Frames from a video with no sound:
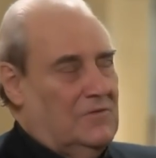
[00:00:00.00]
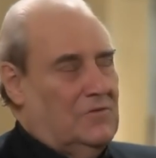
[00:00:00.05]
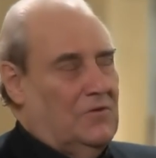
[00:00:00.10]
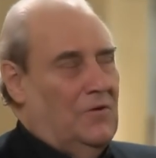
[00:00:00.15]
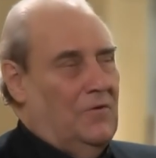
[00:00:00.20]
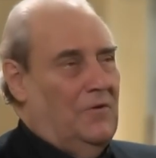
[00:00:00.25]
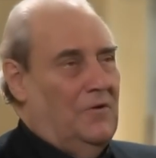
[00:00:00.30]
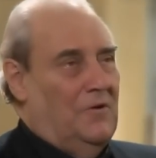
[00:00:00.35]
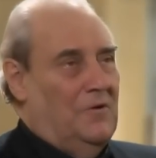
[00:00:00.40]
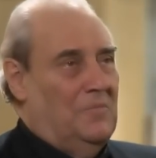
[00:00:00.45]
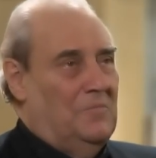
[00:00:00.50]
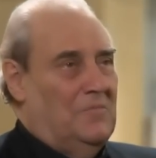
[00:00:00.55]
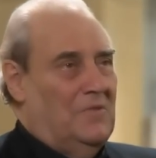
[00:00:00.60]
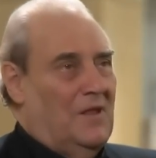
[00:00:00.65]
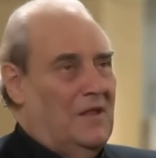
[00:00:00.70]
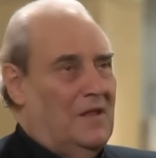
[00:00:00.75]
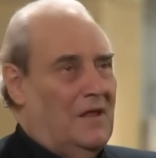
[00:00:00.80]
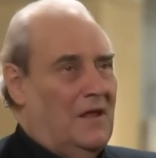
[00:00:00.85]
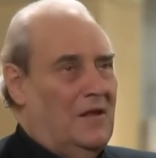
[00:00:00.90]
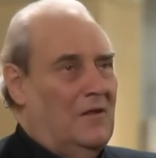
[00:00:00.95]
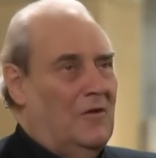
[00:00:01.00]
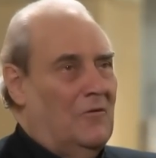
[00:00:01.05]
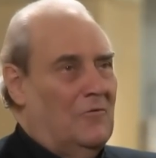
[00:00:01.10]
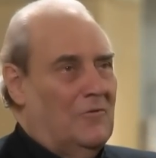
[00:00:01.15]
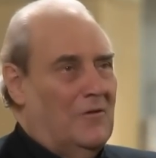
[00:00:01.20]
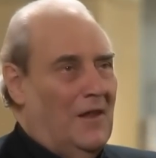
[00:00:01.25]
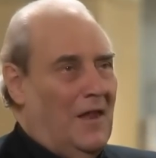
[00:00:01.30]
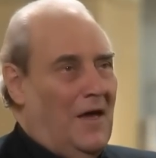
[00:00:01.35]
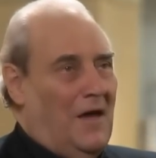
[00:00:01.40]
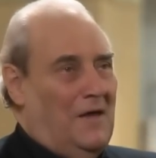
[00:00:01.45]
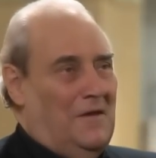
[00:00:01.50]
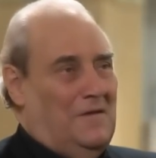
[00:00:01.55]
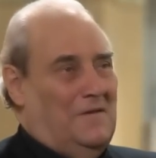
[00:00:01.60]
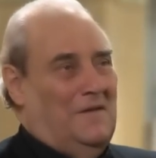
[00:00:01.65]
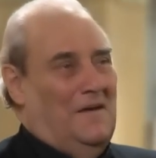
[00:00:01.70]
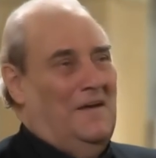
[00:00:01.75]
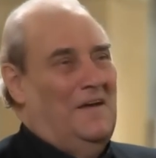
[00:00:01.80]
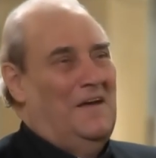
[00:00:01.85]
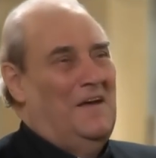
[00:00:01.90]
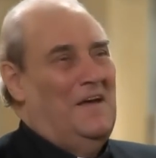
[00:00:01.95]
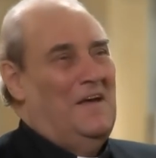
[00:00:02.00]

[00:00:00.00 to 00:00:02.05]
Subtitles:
term that I don't like,